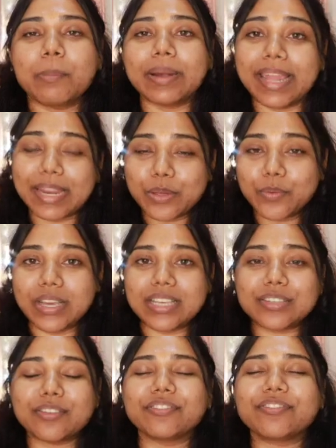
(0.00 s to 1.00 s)
But
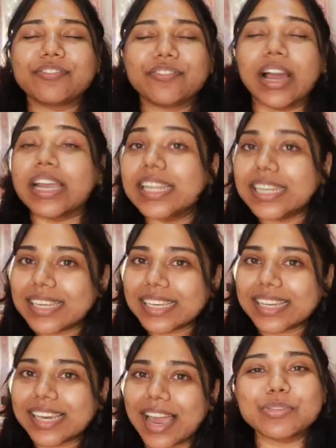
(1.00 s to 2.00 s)
anyways,
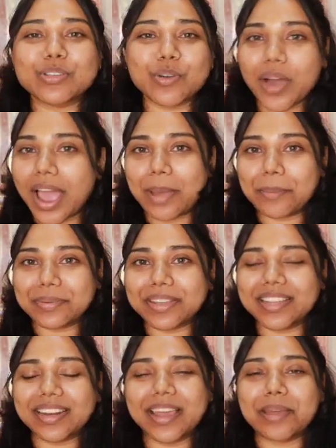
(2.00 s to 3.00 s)
finally I'm so happy
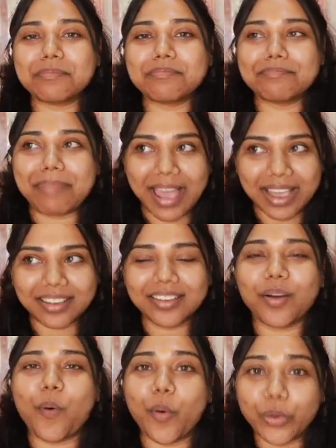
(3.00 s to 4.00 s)
that I'm
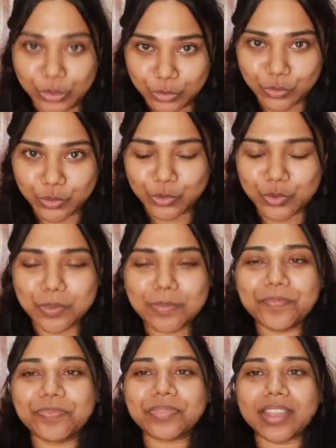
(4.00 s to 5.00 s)
back on YouTube
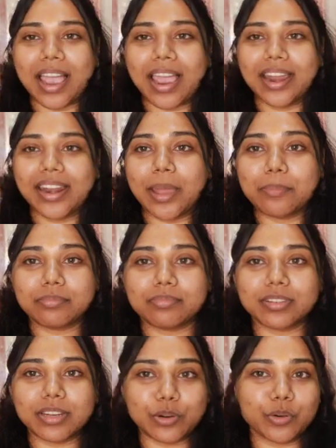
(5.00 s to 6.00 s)
and I'm
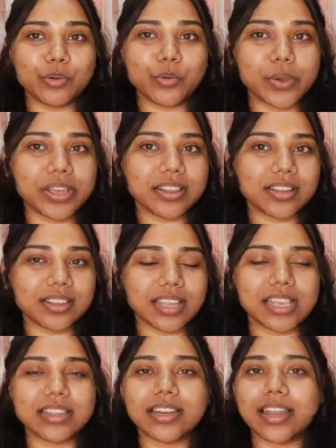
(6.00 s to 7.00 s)
doing the
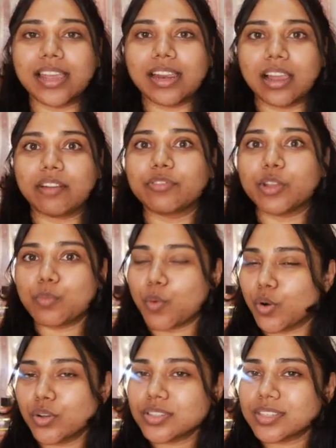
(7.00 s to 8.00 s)
thing that I love the
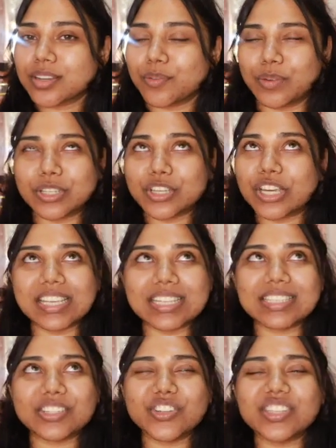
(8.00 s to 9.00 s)
most, which
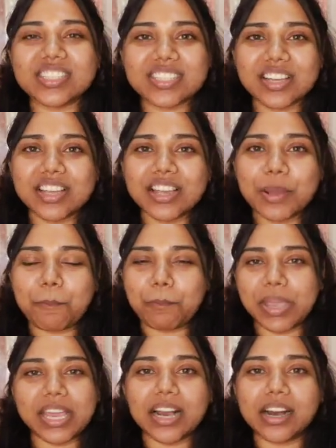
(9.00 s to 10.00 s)
is just
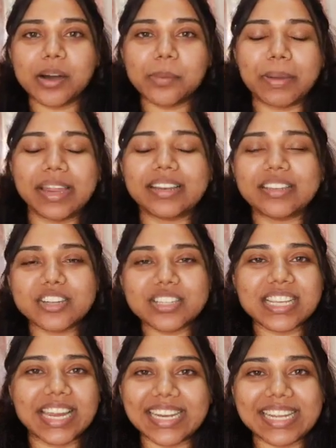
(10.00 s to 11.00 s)
makeup and
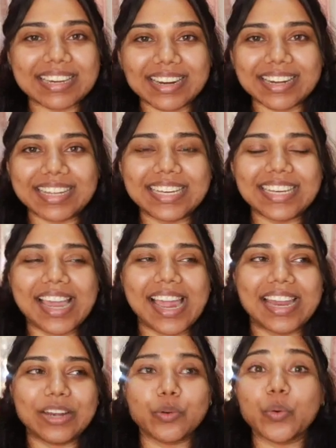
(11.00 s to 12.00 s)
just getting ready
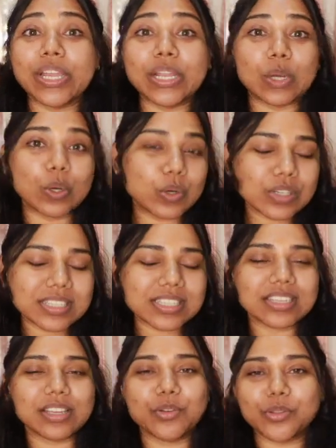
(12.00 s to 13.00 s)
and doing looks.
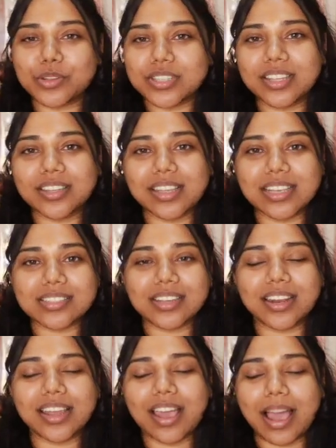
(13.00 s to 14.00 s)
Those are the things that
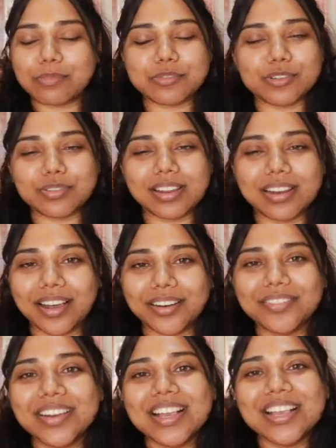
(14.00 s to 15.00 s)
I absolutely love.